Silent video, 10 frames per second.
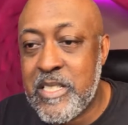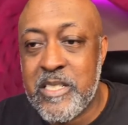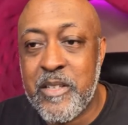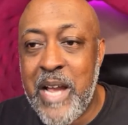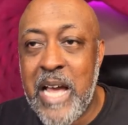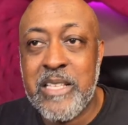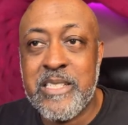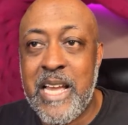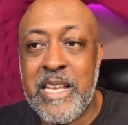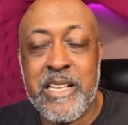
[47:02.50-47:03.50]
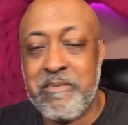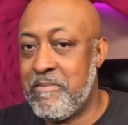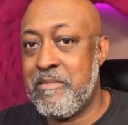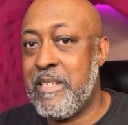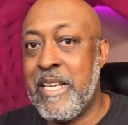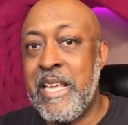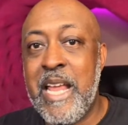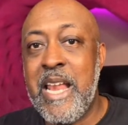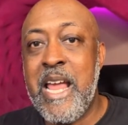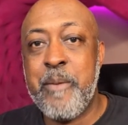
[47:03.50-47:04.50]
to validate it, it
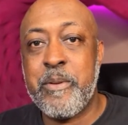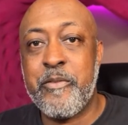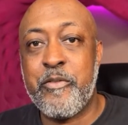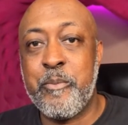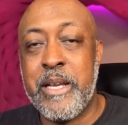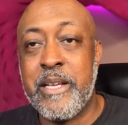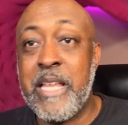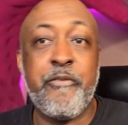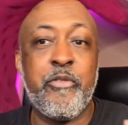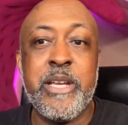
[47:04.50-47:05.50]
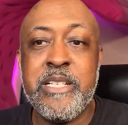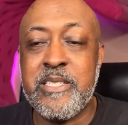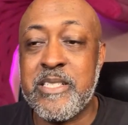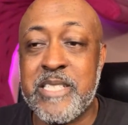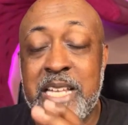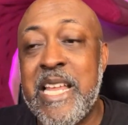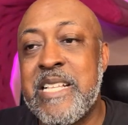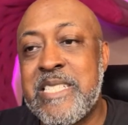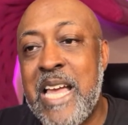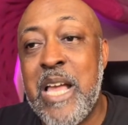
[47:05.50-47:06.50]
ain't happening for me. Like, for instance, in that
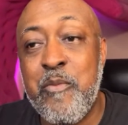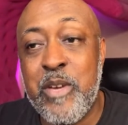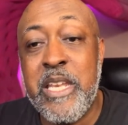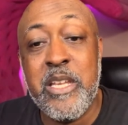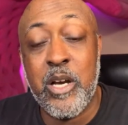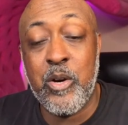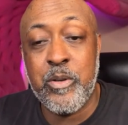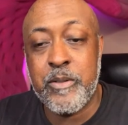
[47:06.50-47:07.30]
same video,